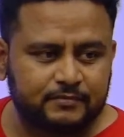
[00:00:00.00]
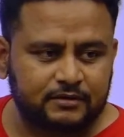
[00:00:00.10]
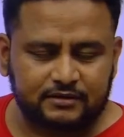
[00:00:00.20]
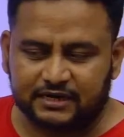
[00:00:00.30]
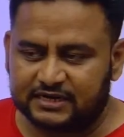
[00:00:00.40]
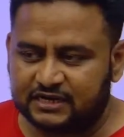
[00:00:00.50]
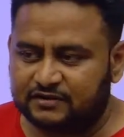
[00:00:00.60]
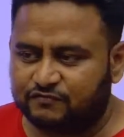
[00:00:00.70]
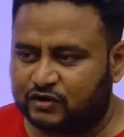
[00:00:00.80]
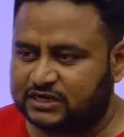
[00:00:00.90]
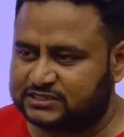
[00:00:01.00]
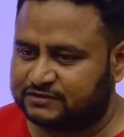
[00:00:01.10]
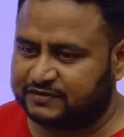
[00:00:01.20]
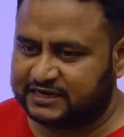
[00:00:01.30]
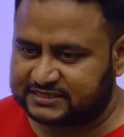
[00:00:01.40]
1947,
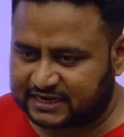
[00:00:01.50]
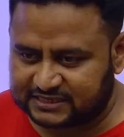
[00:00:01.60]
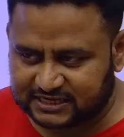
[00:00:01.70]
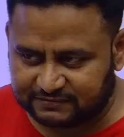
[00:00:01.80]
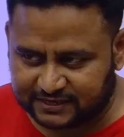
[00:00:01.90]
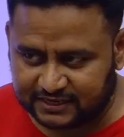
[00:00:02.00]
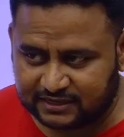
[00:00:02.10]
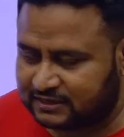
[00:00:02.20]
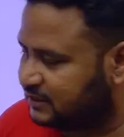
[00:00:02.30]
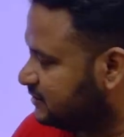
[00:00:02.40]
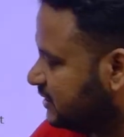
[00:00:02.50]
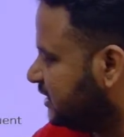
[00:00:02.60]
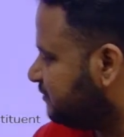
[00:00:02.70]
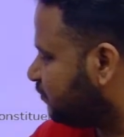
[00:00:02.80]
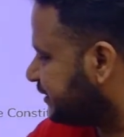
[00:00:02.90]
22nd January
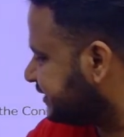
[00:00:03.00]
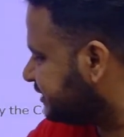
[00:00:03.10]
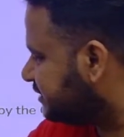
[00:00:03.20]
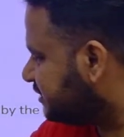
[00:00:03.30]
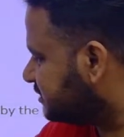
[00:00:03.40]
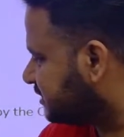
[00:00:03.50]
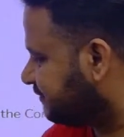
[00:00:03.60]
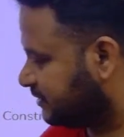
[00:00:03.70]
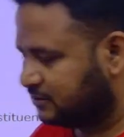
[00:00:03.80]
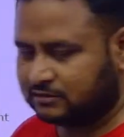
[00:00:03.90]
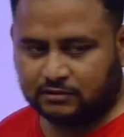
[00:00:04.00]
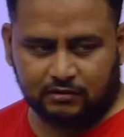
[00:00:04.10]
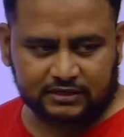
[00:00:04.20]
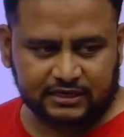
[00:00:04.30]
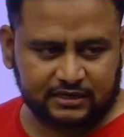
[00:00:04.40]
1947.
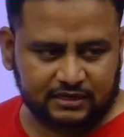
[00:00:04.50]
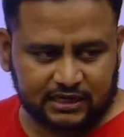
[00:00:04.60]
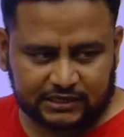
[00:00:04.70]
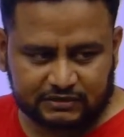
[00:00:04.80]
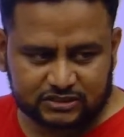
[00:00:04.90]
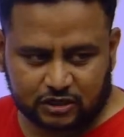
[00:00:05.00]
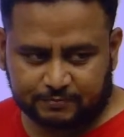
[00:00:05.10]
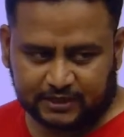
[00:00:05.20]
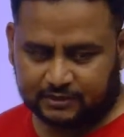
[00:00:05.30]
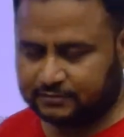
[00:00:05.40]
Okay, it was adopted.